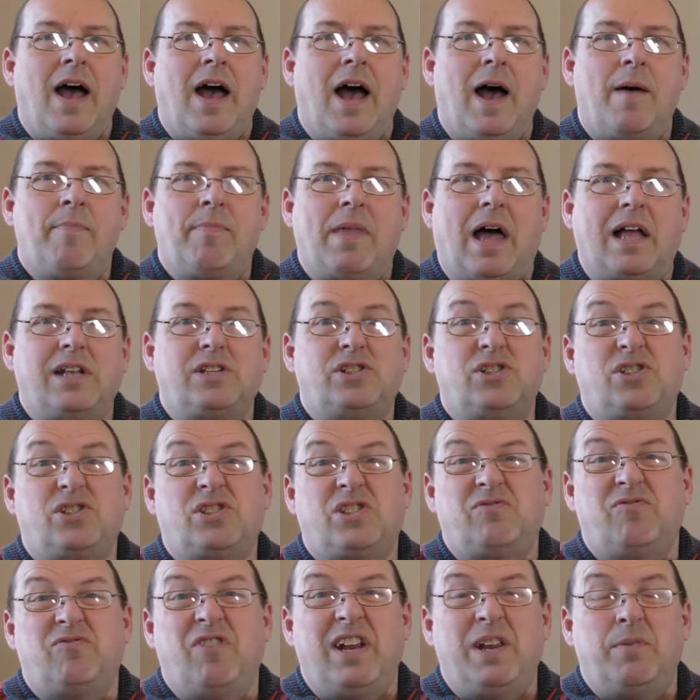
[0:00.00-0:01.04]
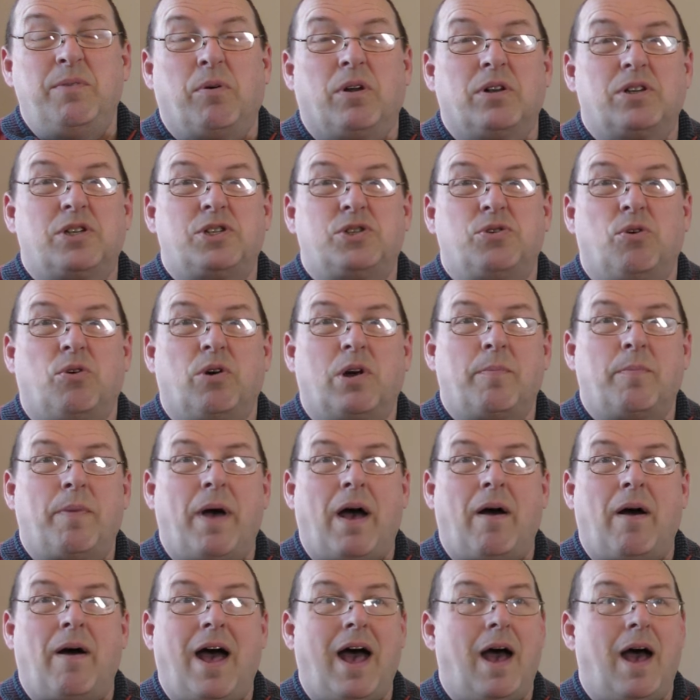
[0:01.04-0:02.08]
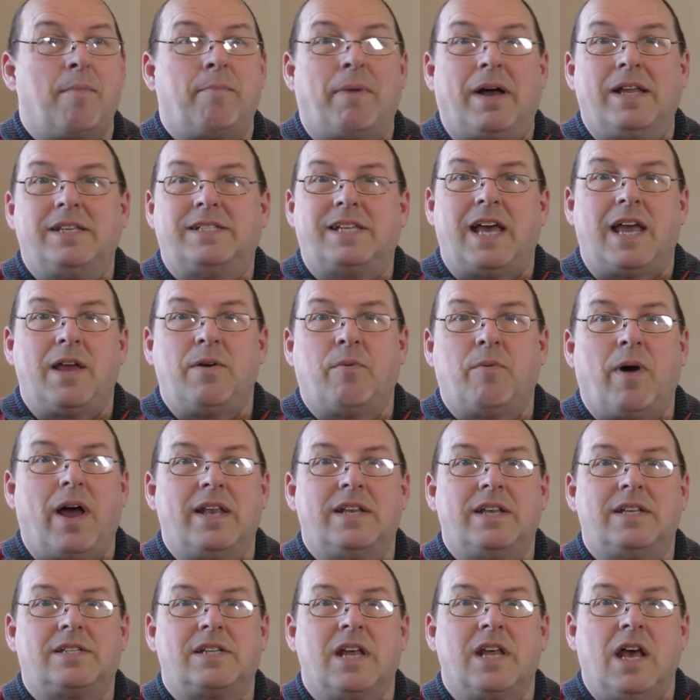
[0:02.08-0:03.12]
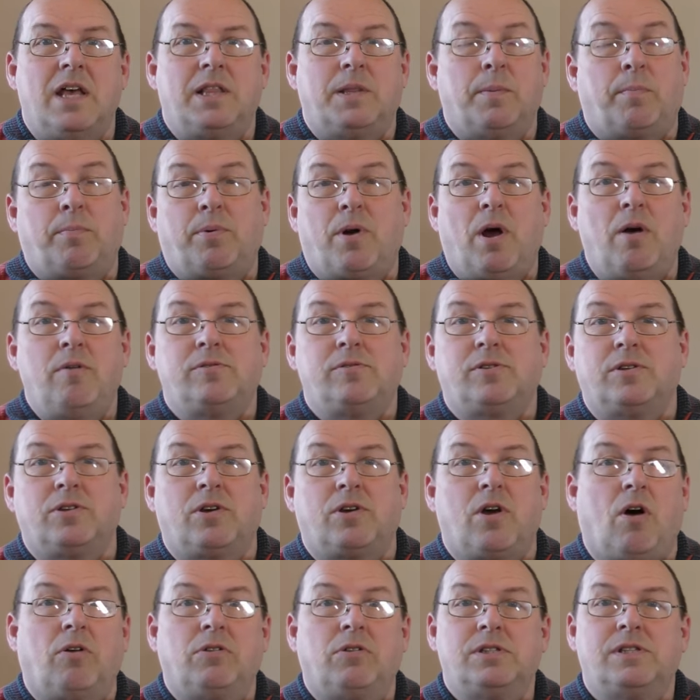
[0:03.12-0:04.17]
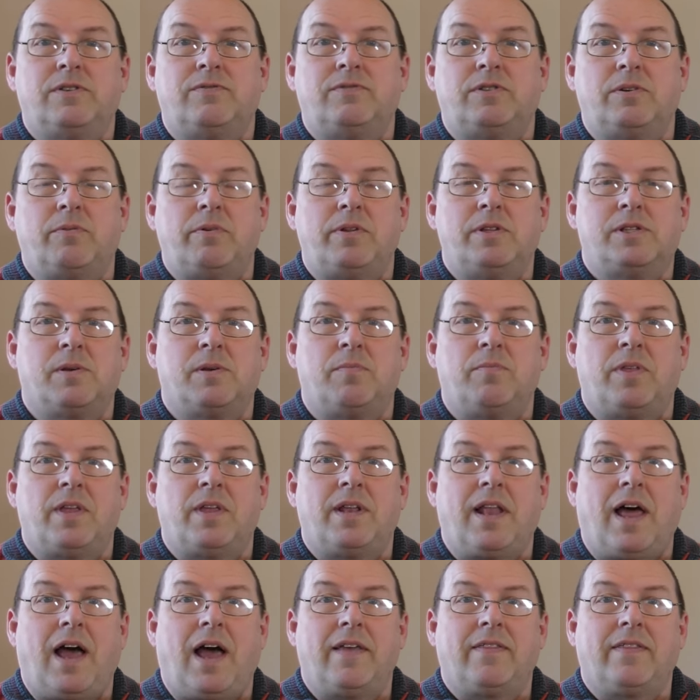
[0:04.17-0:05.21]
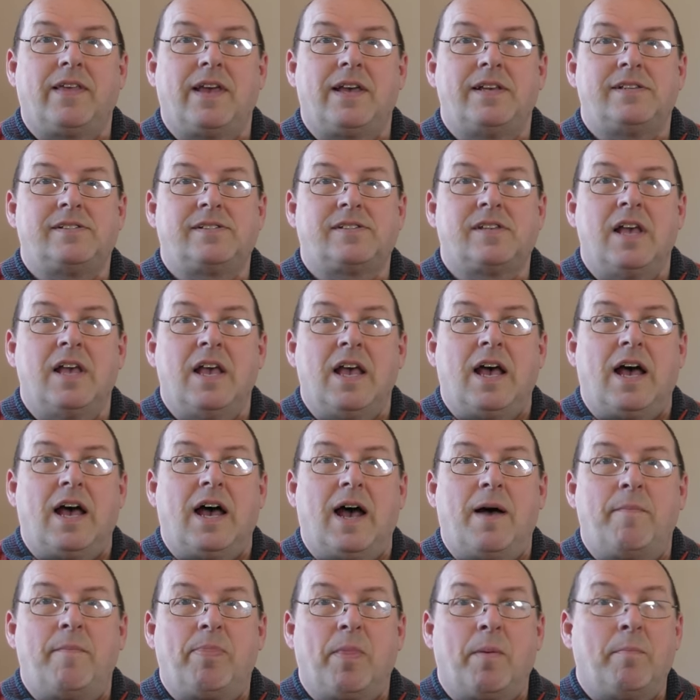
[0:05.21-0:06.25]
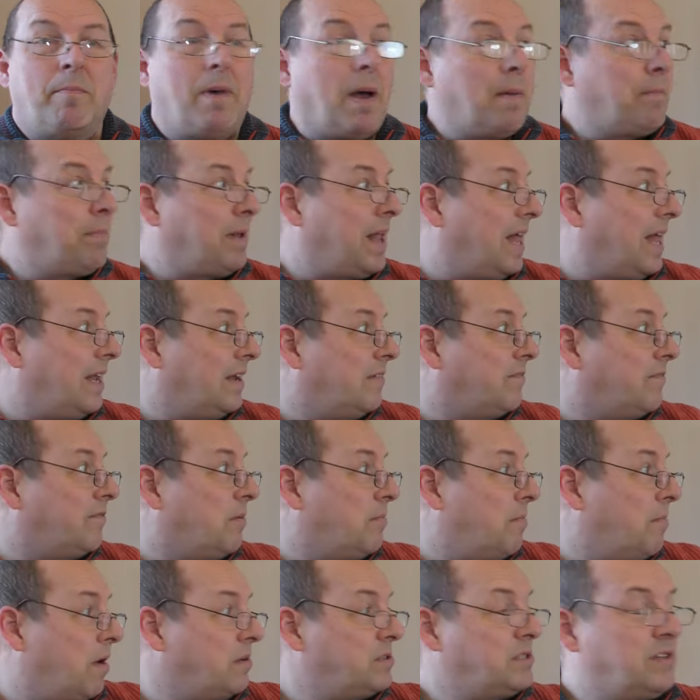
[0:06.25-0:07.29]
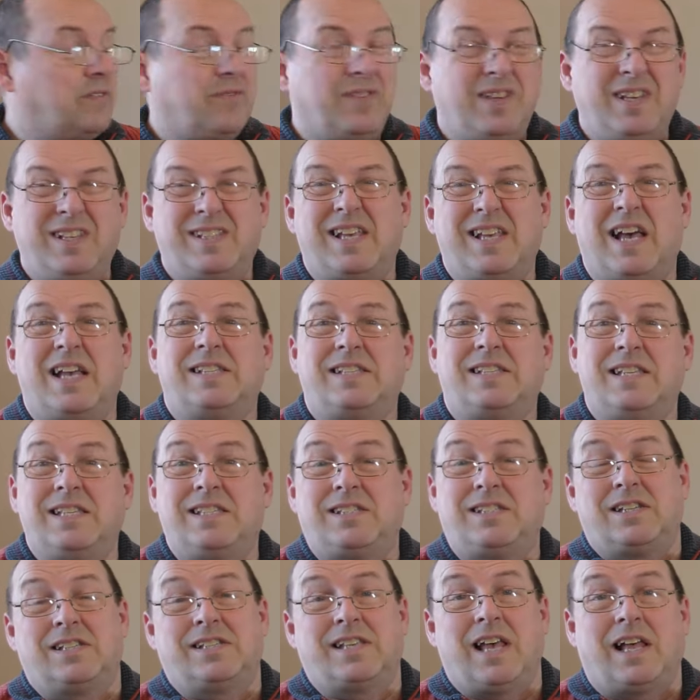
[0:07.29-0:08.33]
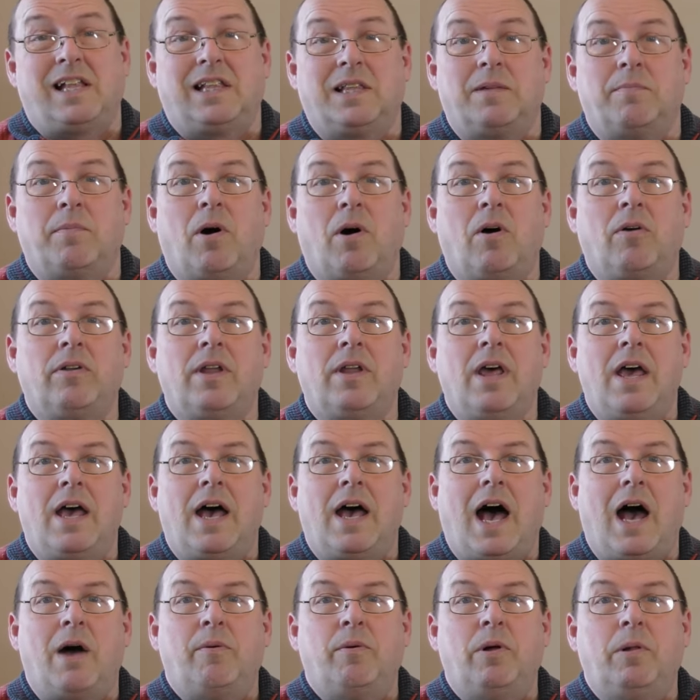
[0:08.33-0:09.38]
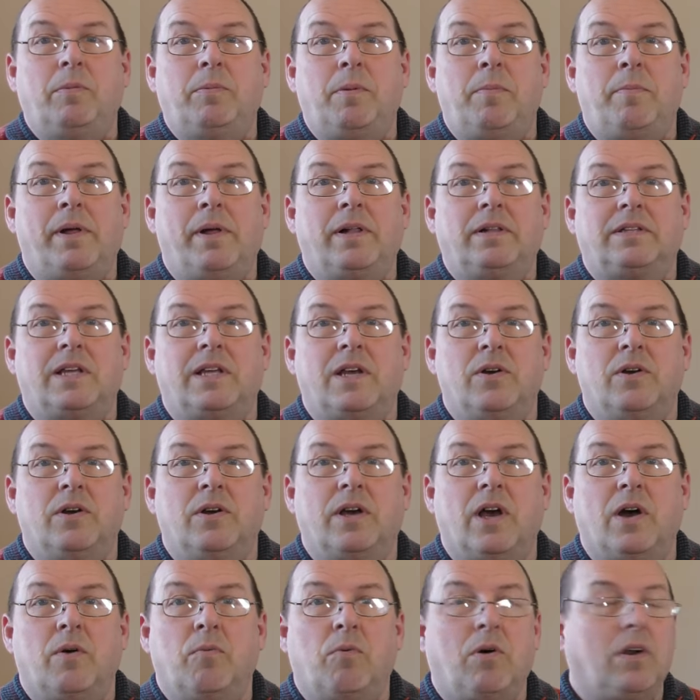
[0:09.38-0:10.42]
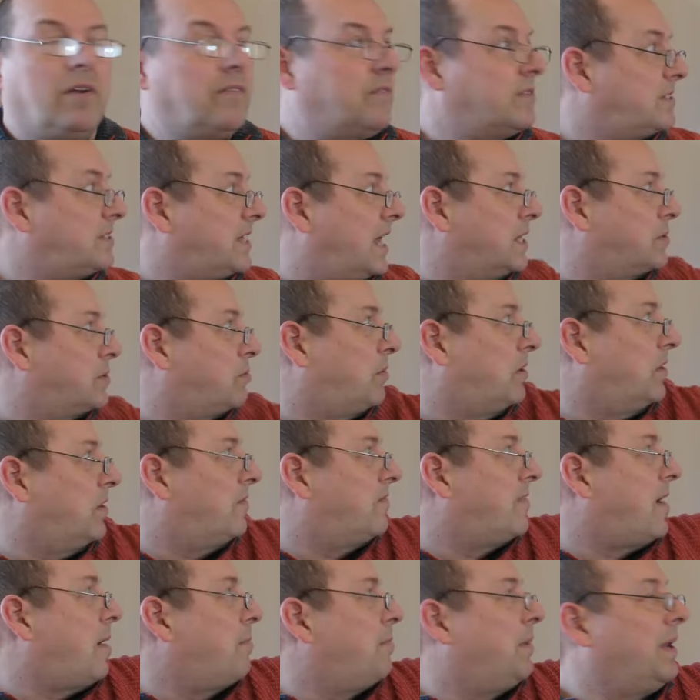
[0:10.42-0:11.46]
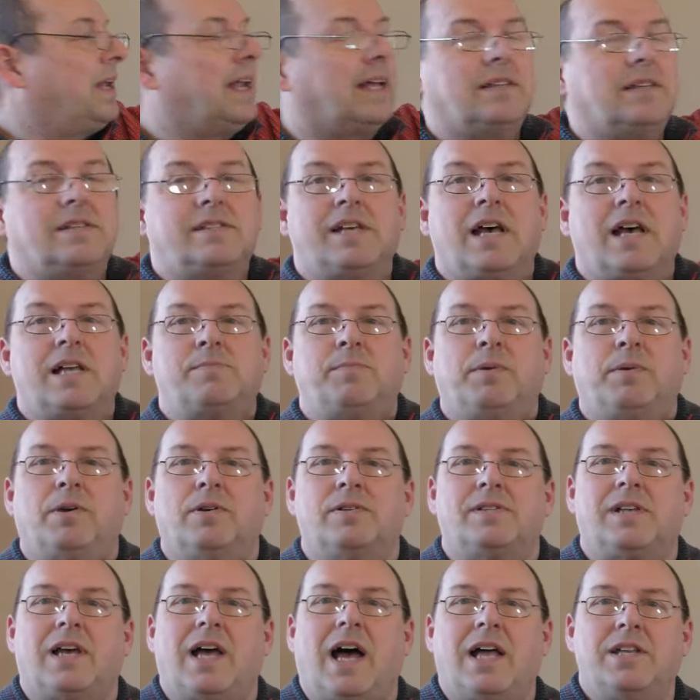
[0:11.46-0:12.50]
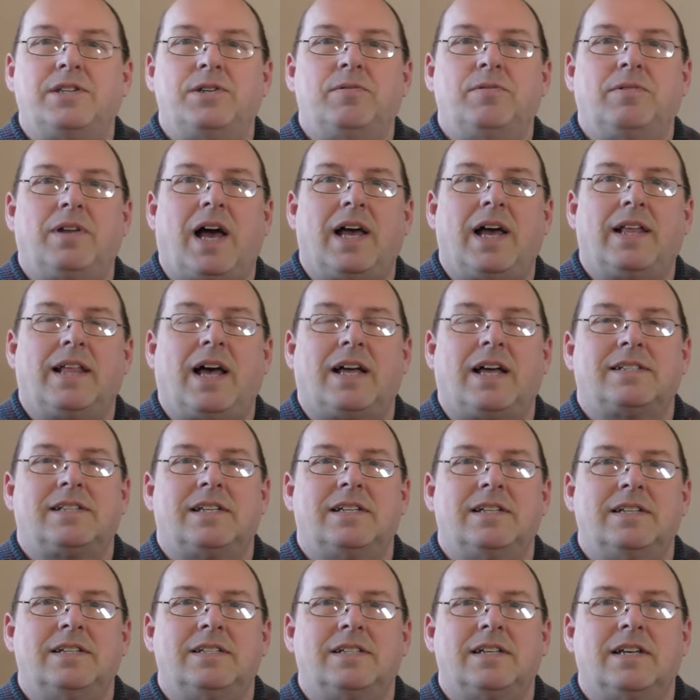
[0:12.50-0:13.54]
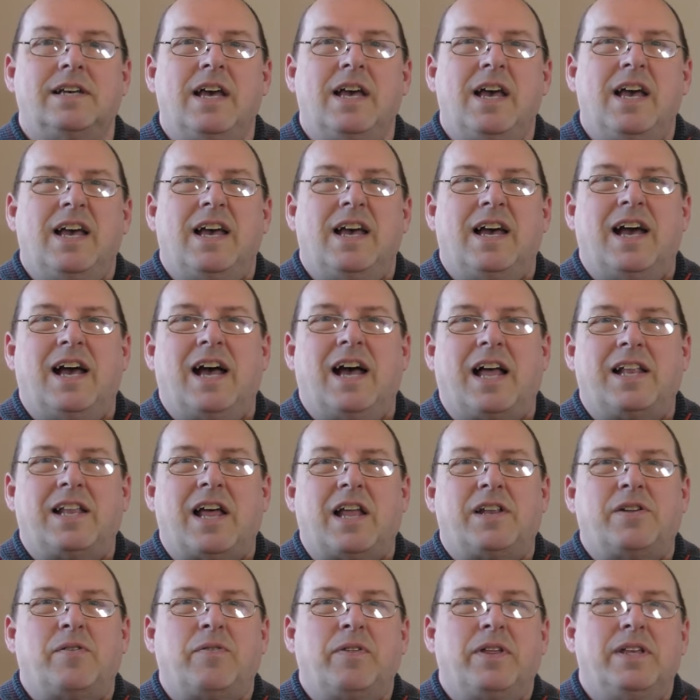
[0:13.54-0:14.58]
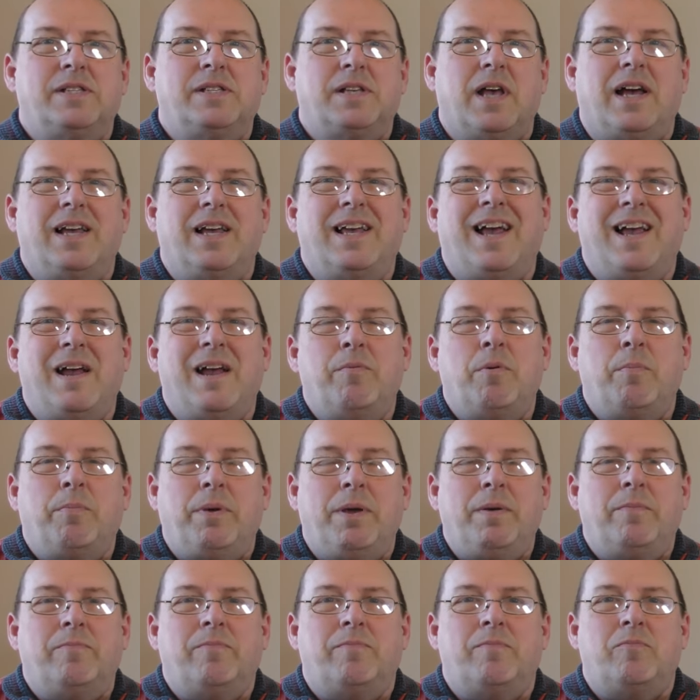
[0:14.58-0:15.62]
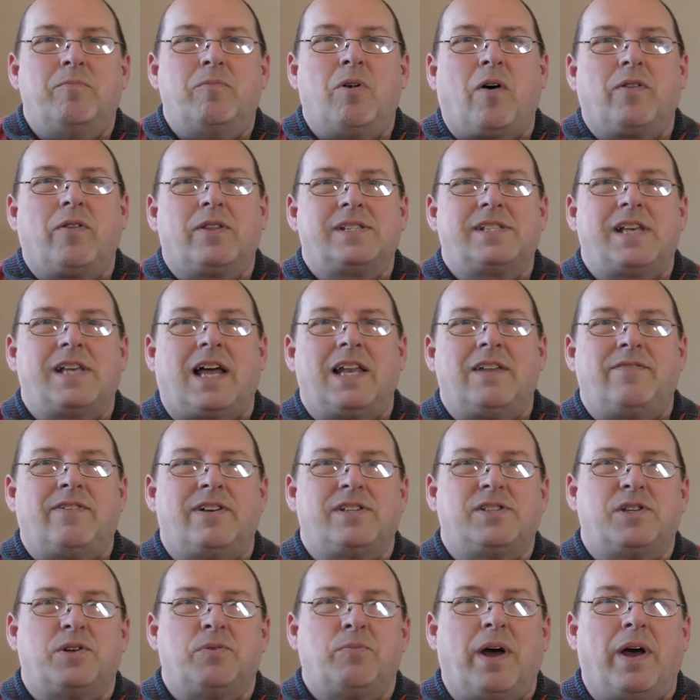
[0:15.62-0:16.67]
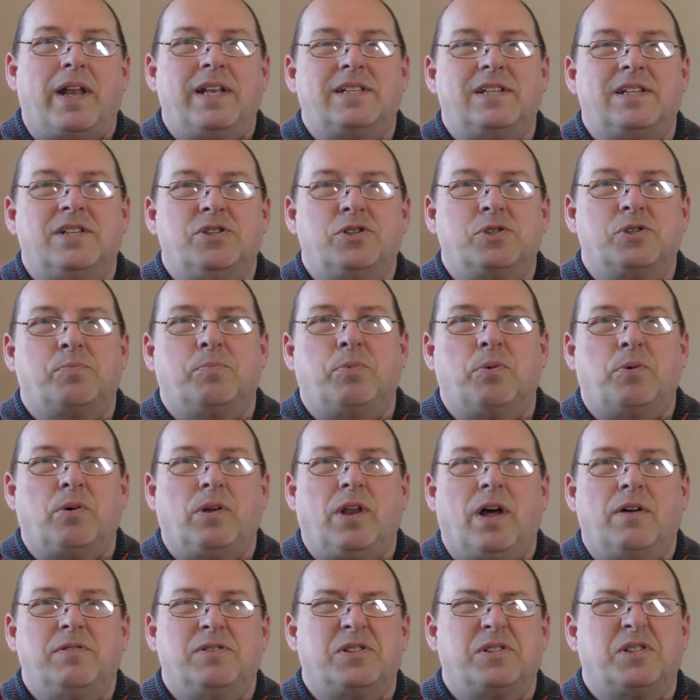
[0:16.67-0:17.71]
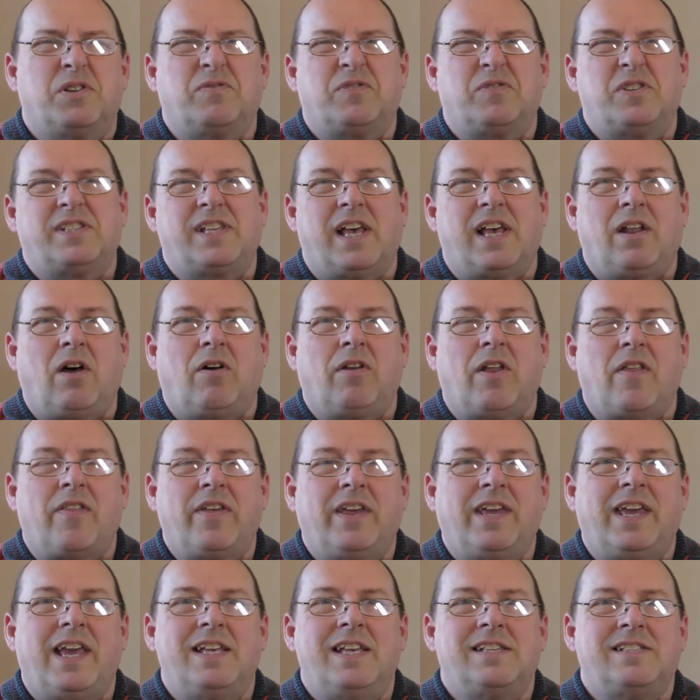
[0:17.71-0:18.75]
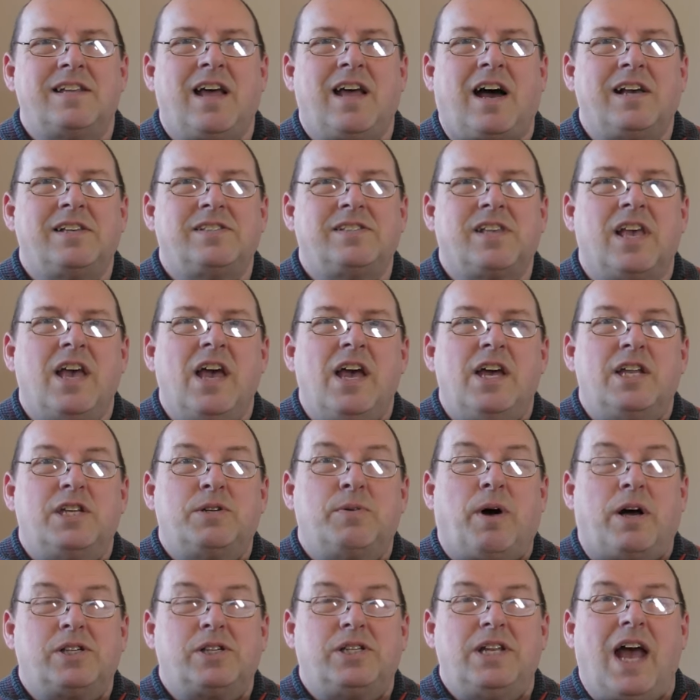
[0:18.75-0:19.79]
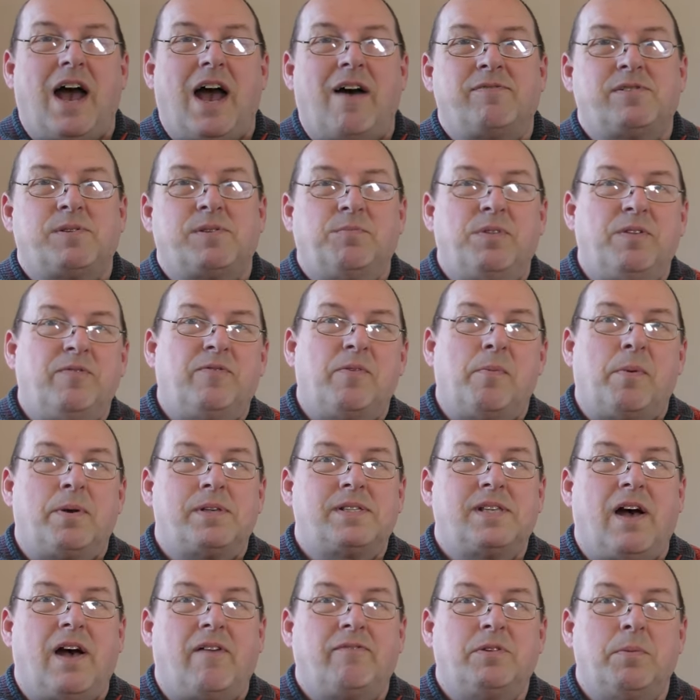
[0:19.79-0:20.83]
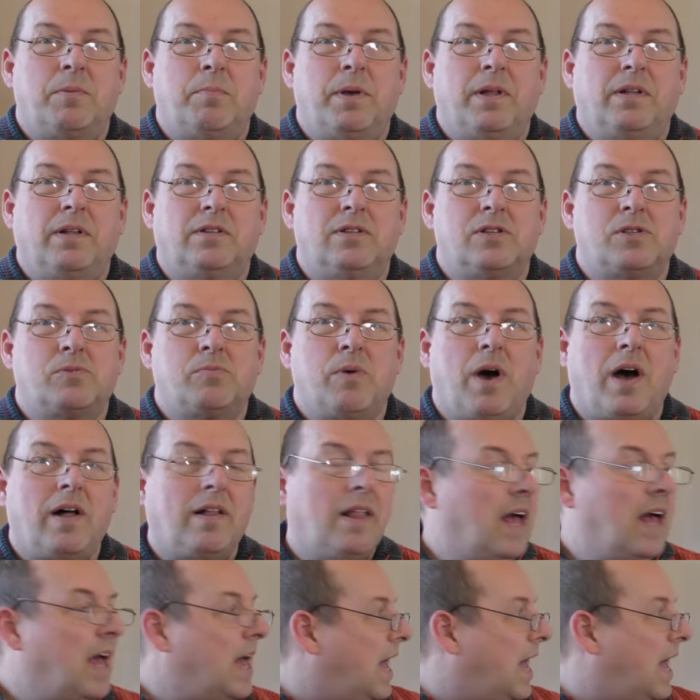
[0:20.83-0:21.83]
I just really want to talk about how my day went, the pros and cons of doing something like this. My plan for most of these sets is to sell them on. I will be building one of the sets, one of the Fabuland sets, because I do like that, and I don't think it would be rather sad if I sort of went and just bought loads of stuff to sell on. I think it is nice to actually have something for myself to build as well.